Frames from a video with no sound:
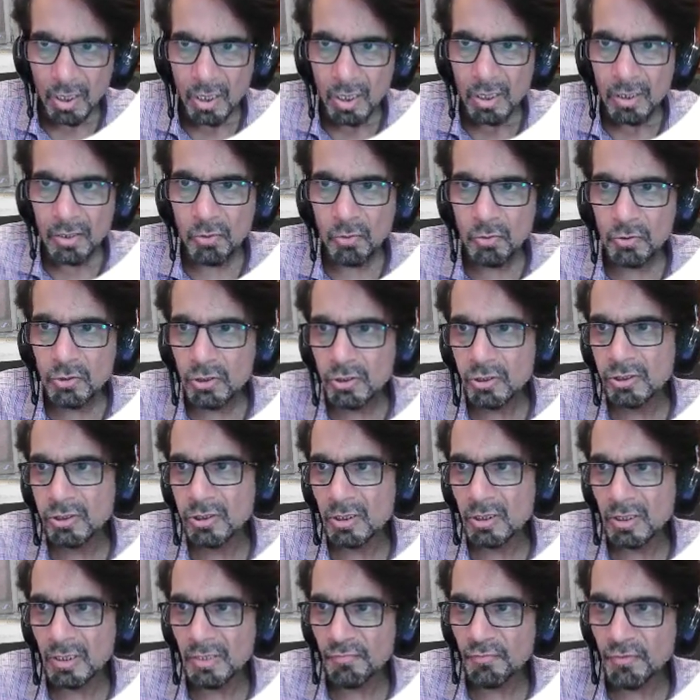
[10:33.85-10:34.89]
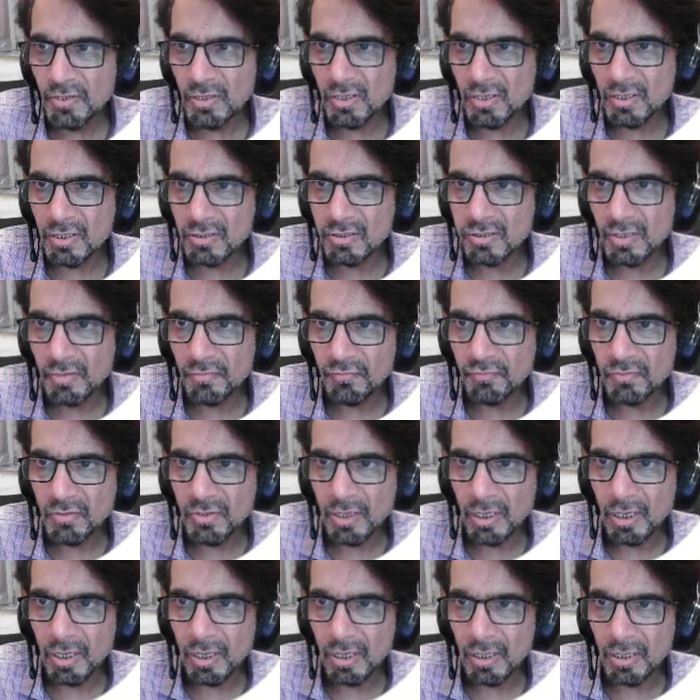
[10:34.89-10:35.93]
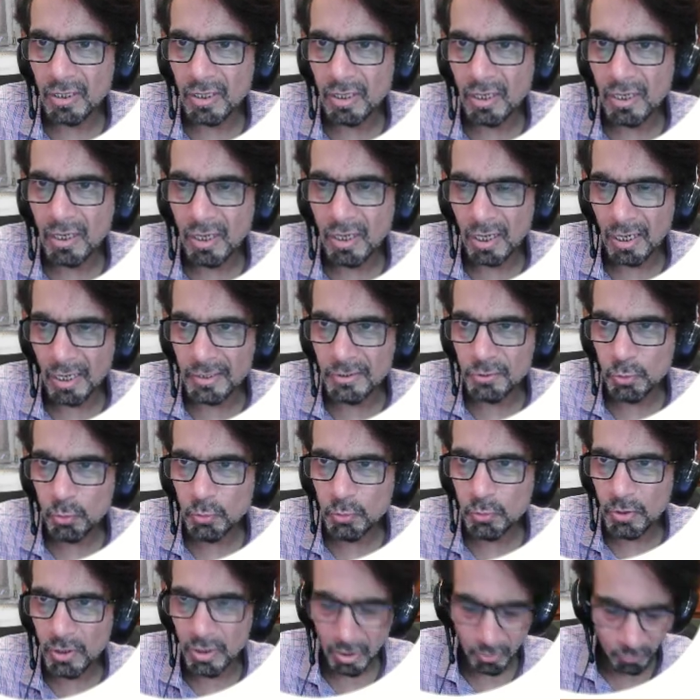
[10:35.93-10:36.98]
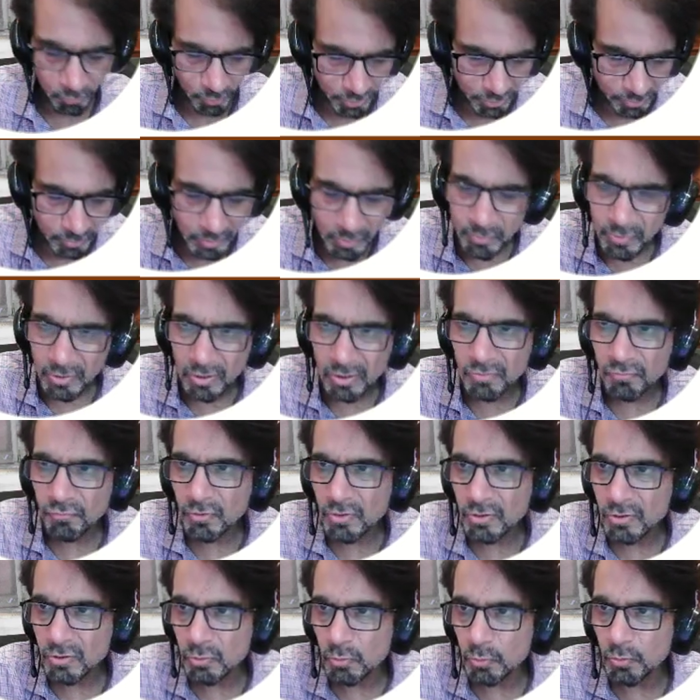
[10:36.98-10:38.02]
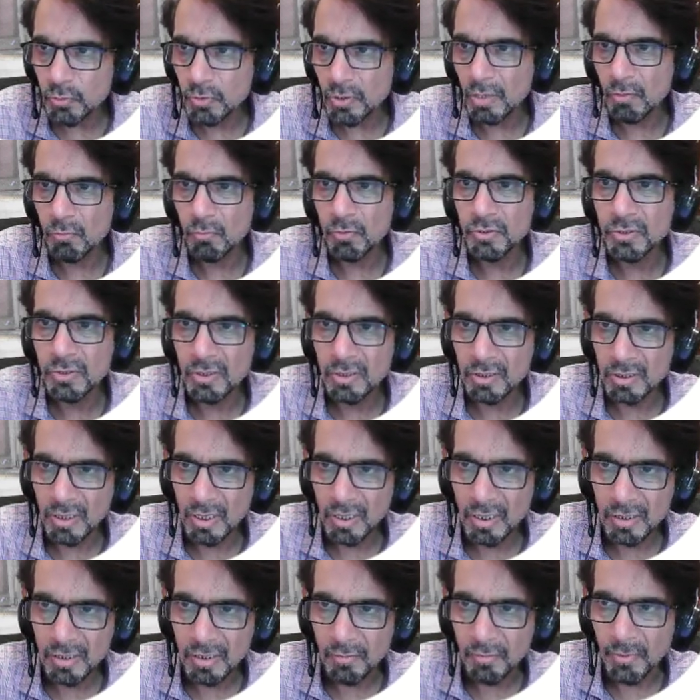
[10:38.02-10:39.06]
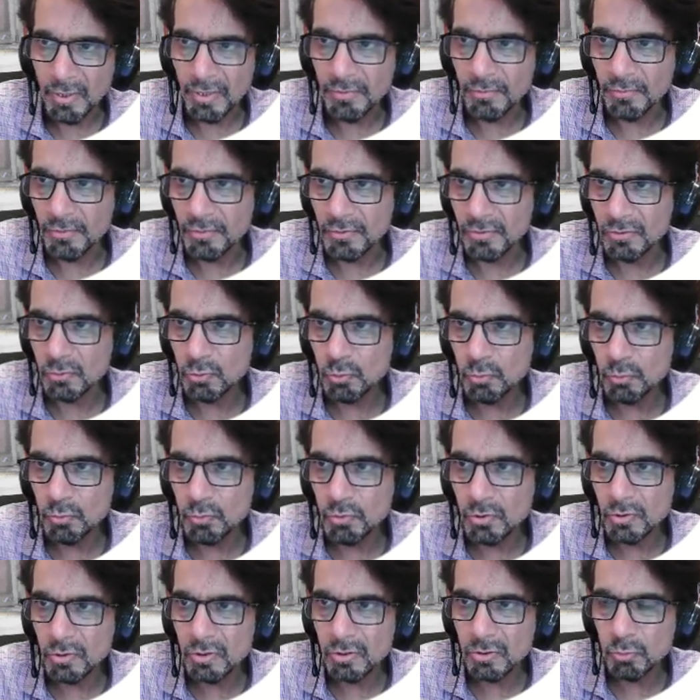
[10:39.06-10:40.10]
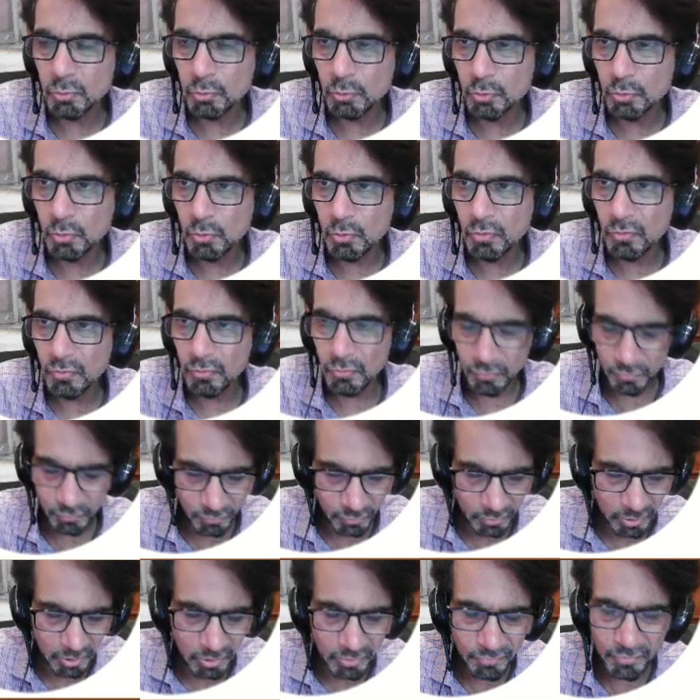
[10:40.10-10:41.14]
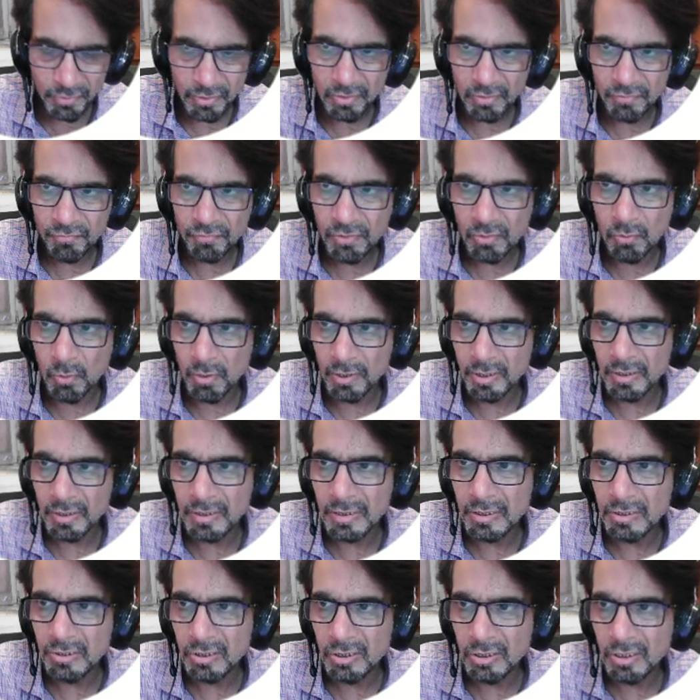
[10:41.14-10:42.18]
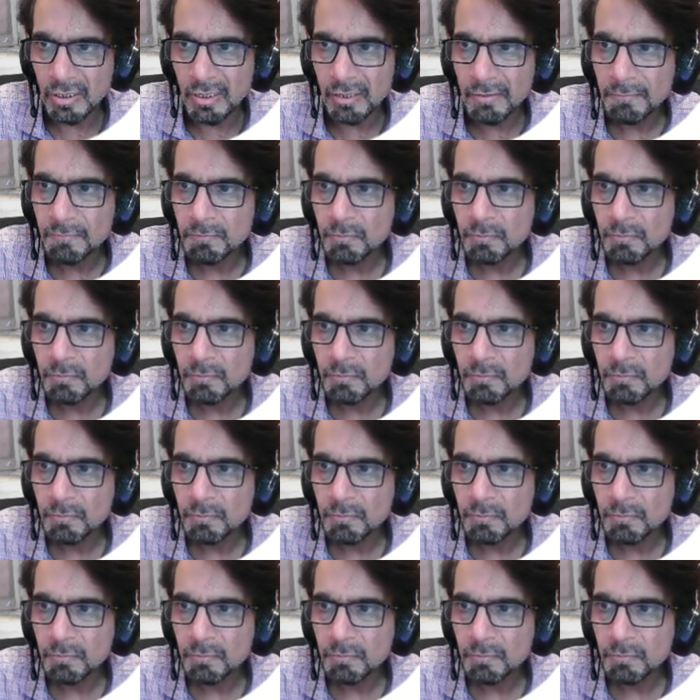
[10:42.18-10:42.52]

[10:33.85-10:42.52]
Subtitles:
You know, the significance of that, I show you a calculation, maybe I first show you calculation and then I comment on it. To show if a quantity is real,